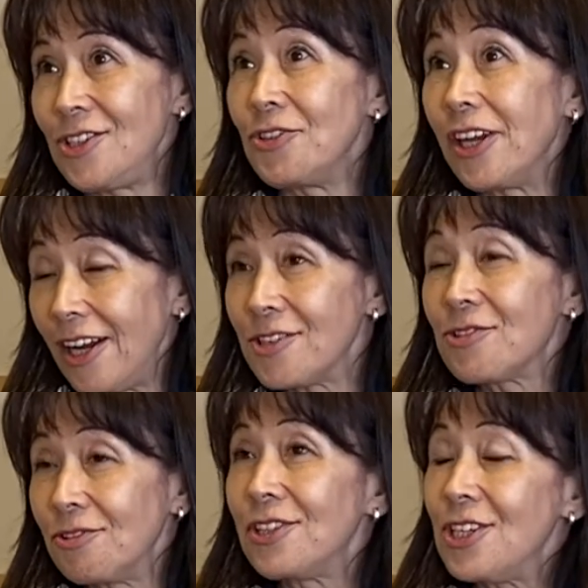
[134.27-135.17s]
junior high
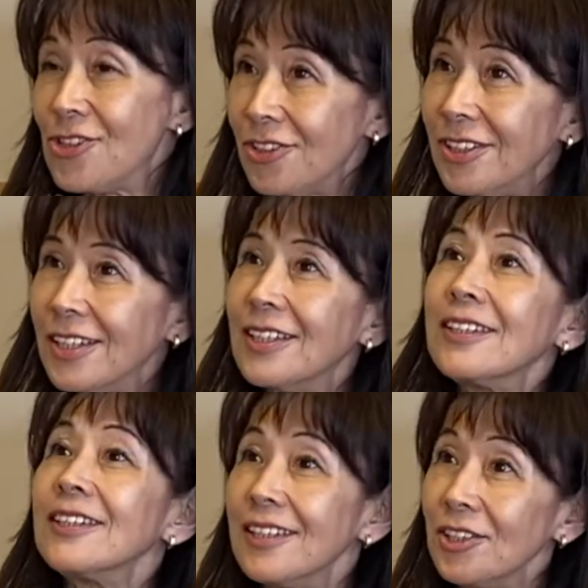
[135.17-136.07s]
school teacher,
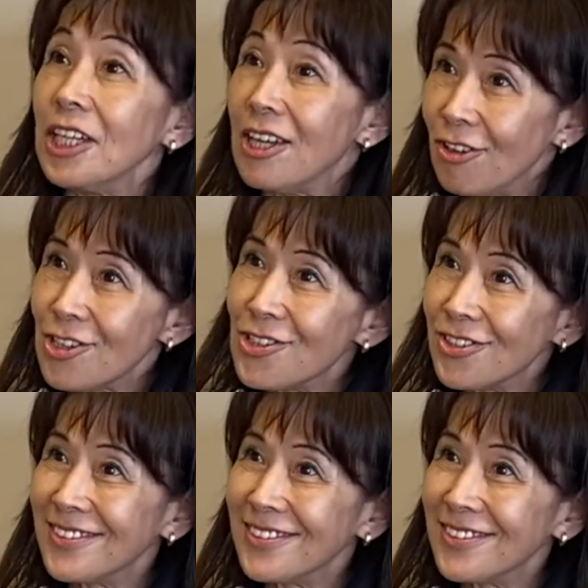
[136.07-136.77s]
and English.